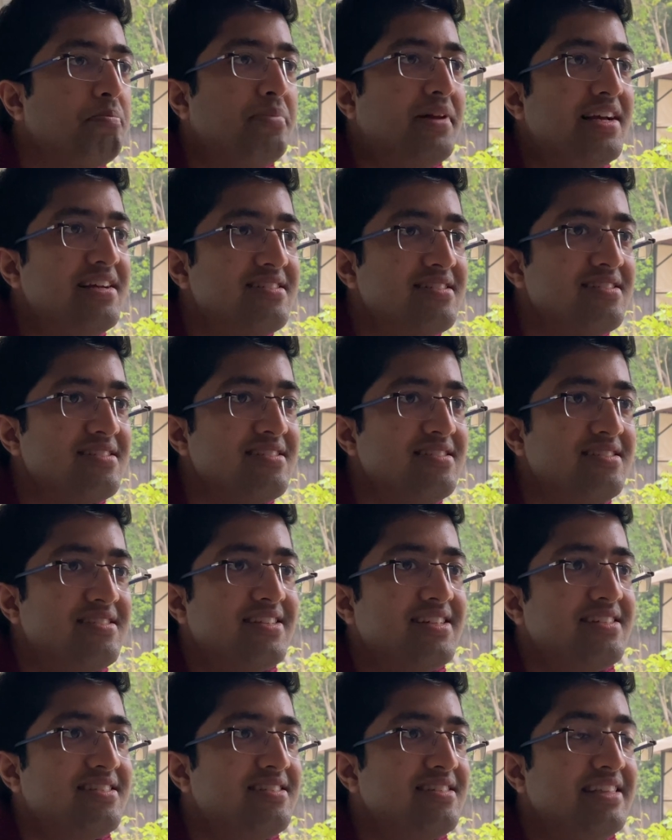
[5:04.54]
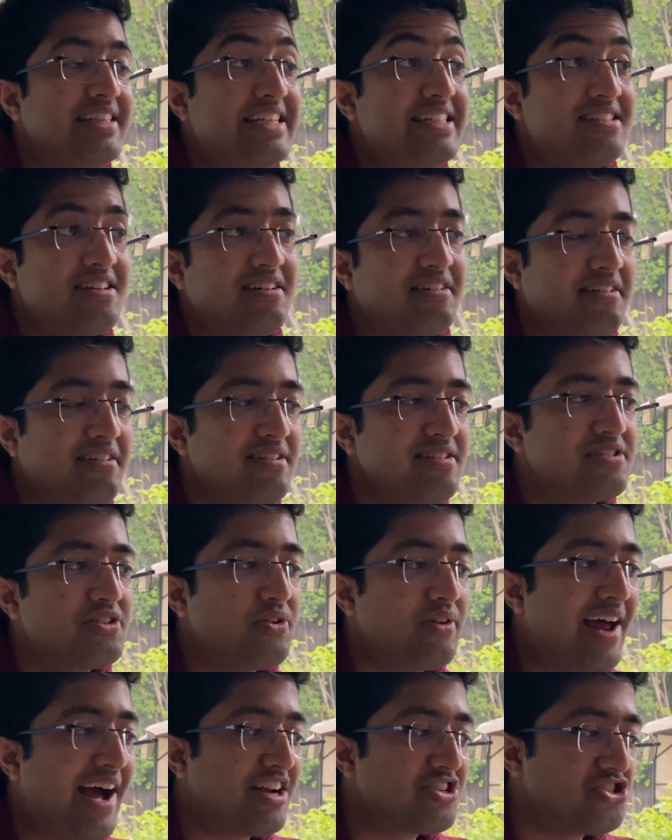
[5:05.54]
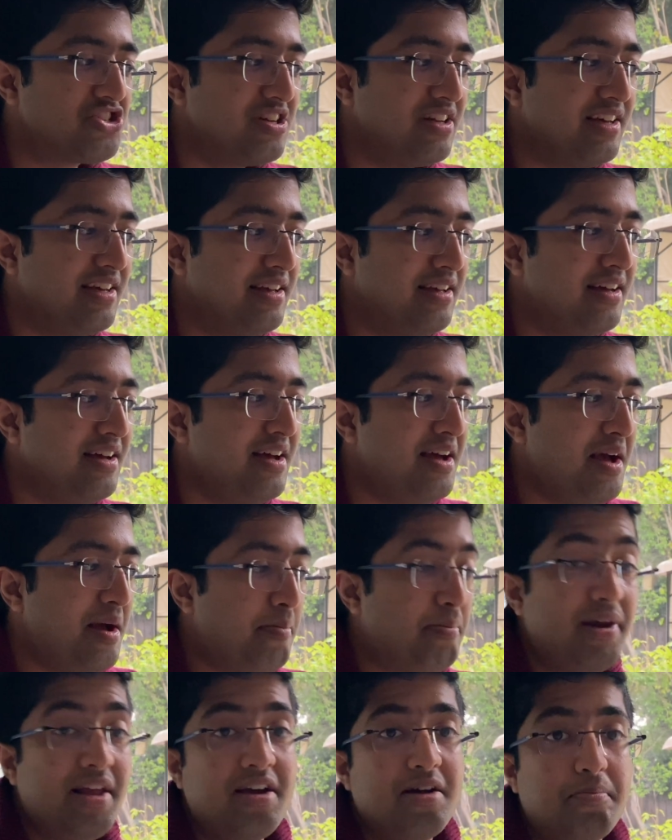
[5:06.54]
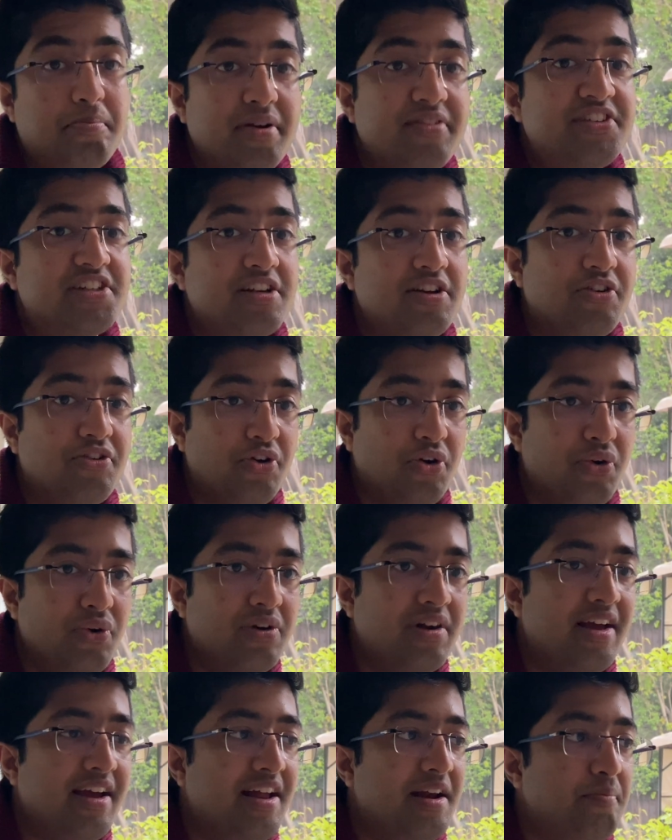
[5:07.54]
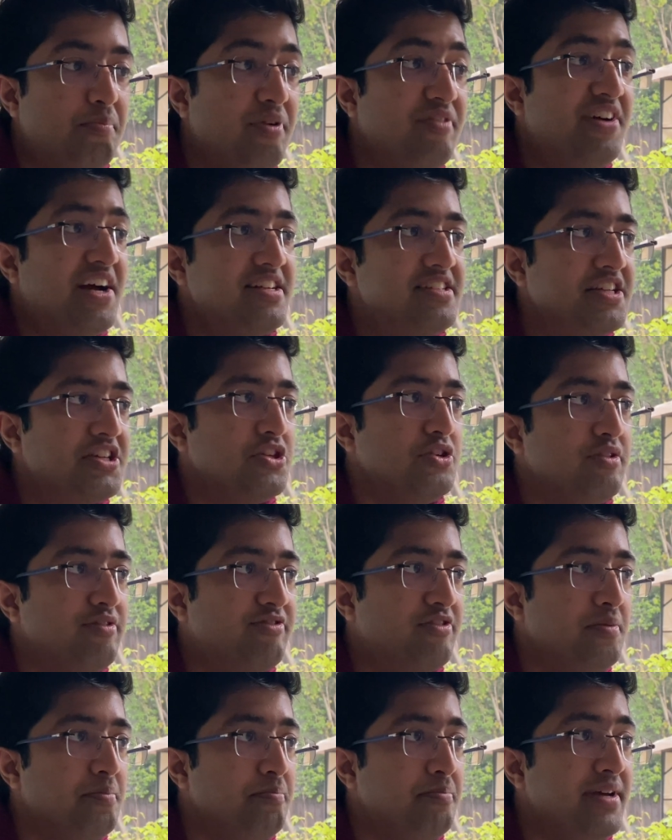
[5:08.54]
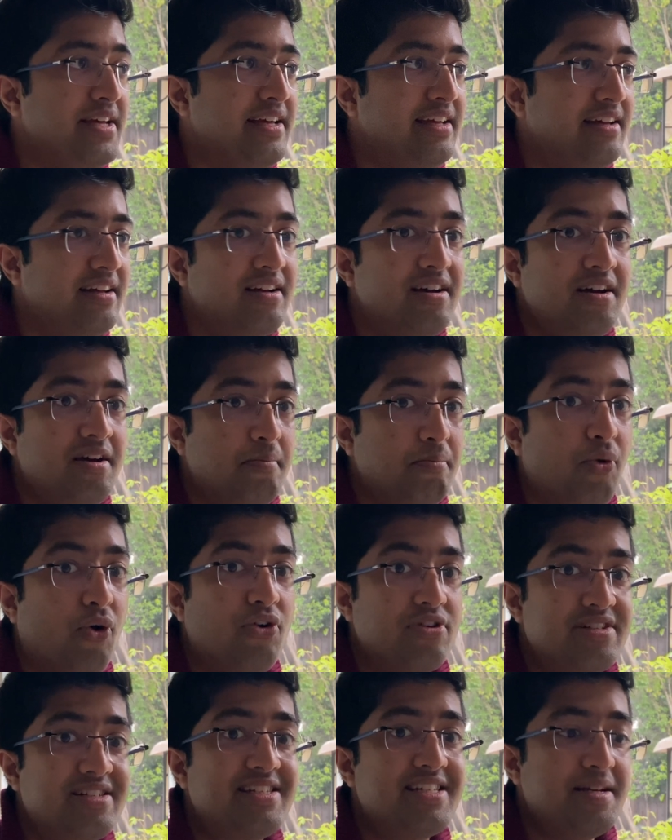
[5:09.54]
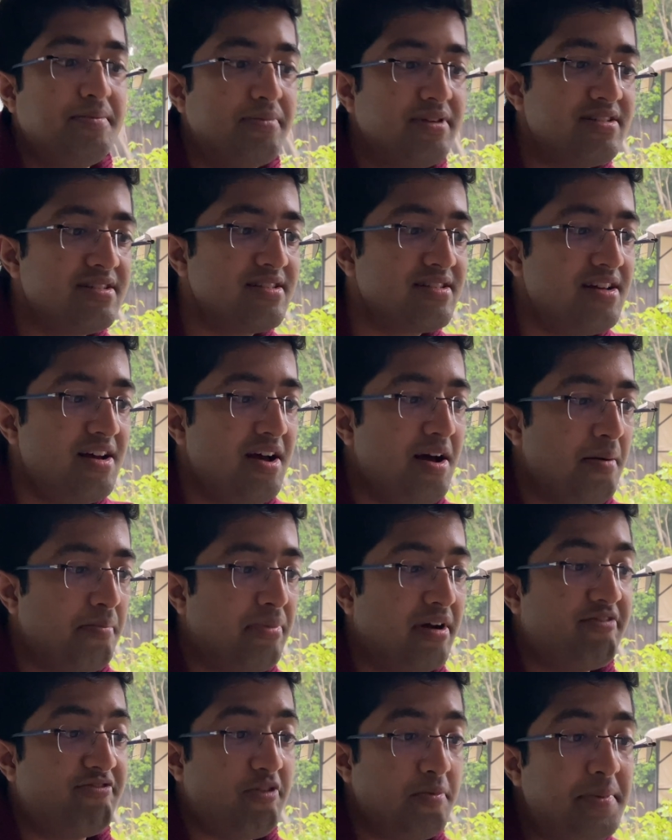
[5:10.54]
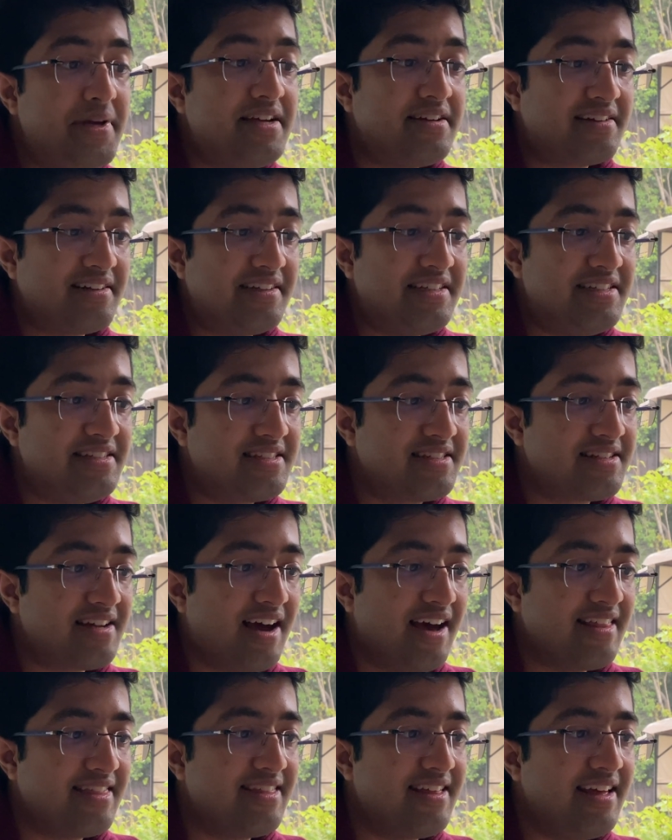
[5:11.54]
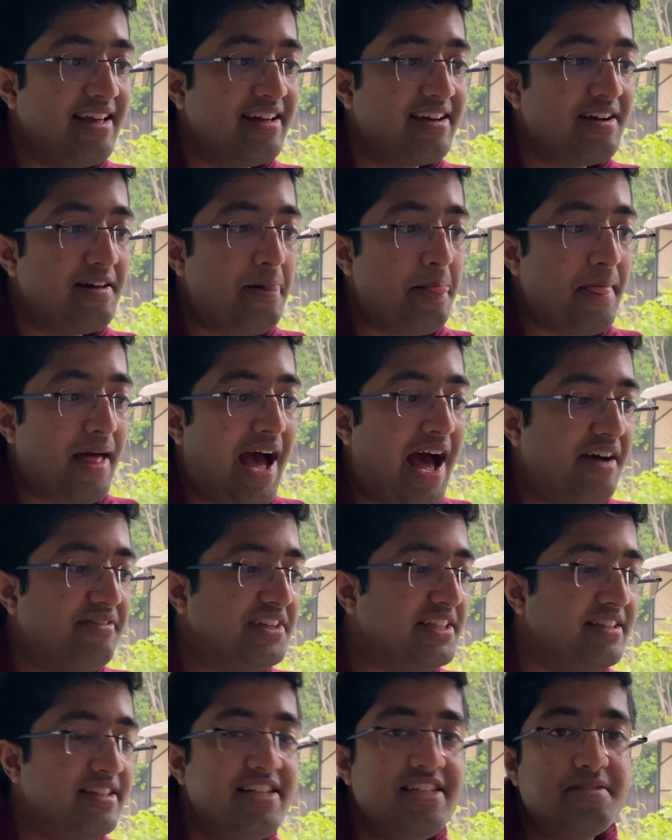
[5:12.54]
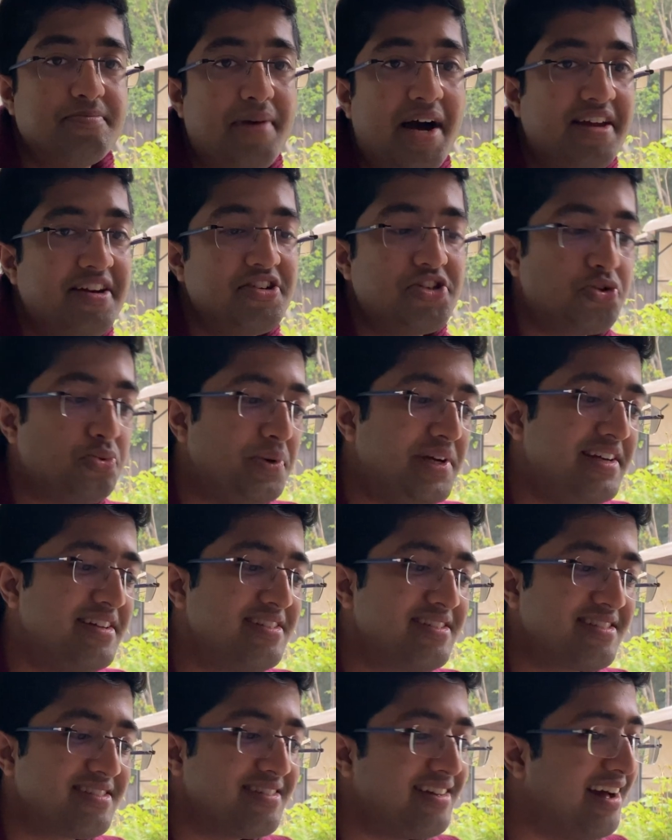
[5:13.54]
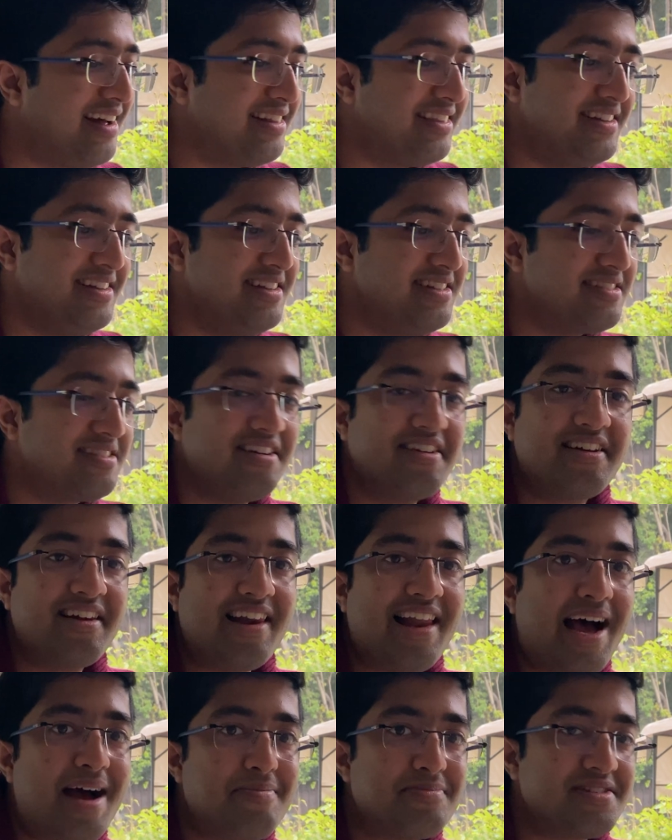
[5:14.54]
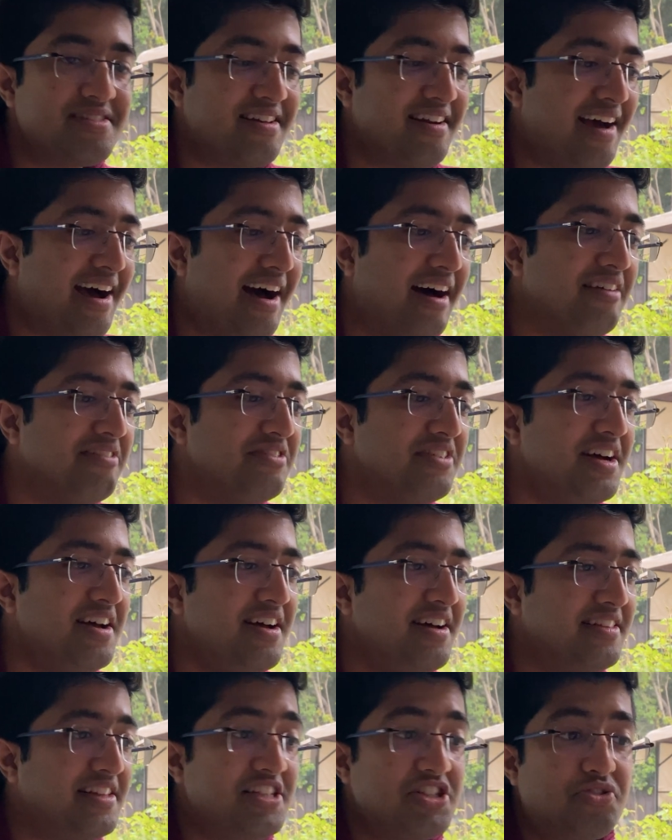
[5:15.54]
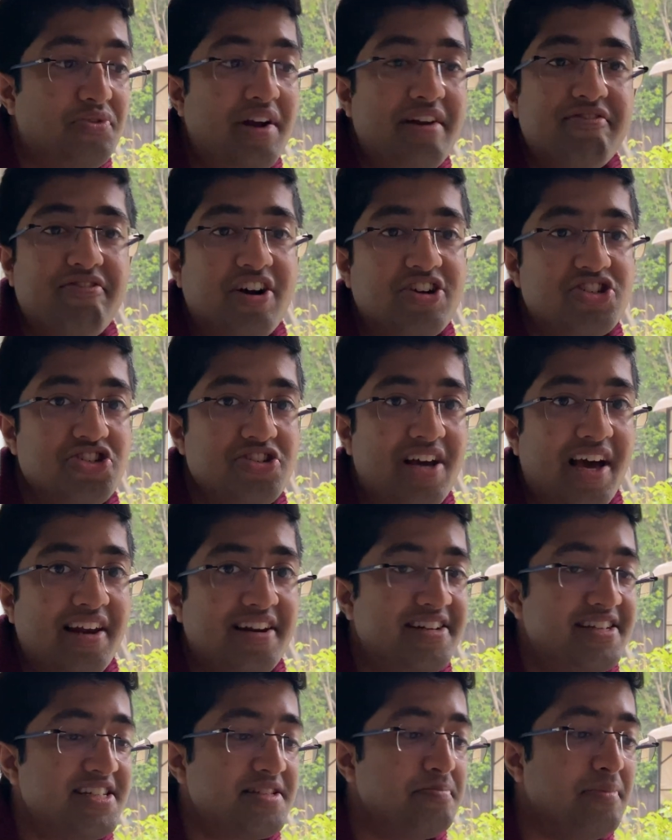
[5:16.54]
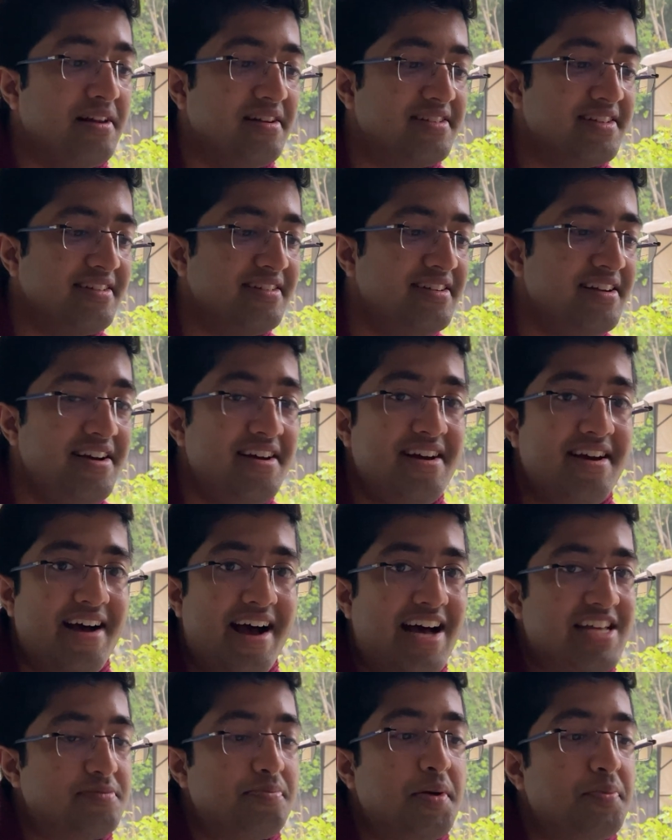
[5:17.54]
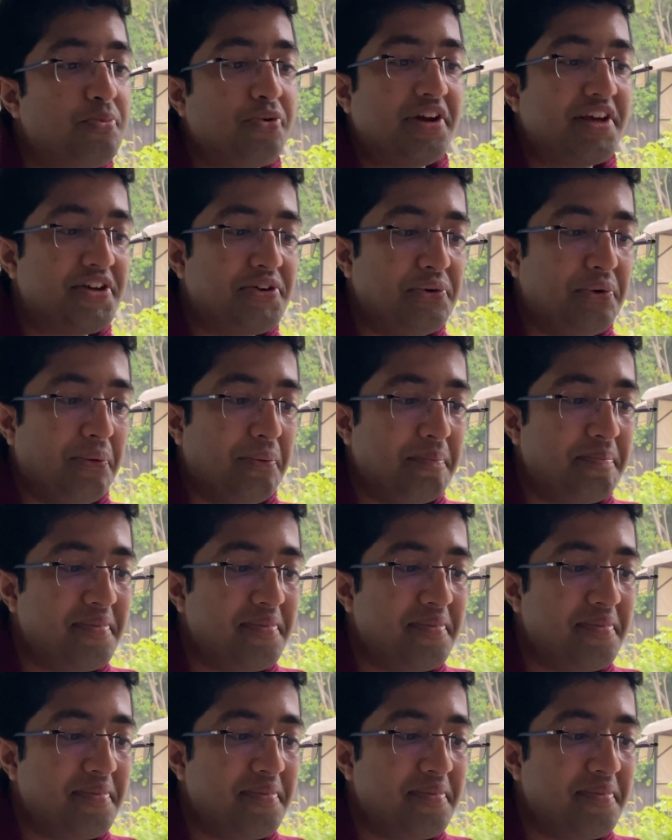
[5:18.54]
places these hurdles could actually play a pivotal role in preventing you from being more seamless. But for me at least, I think having these minor tweaks and these little apps that have these great functionalities built in has been pretty cool.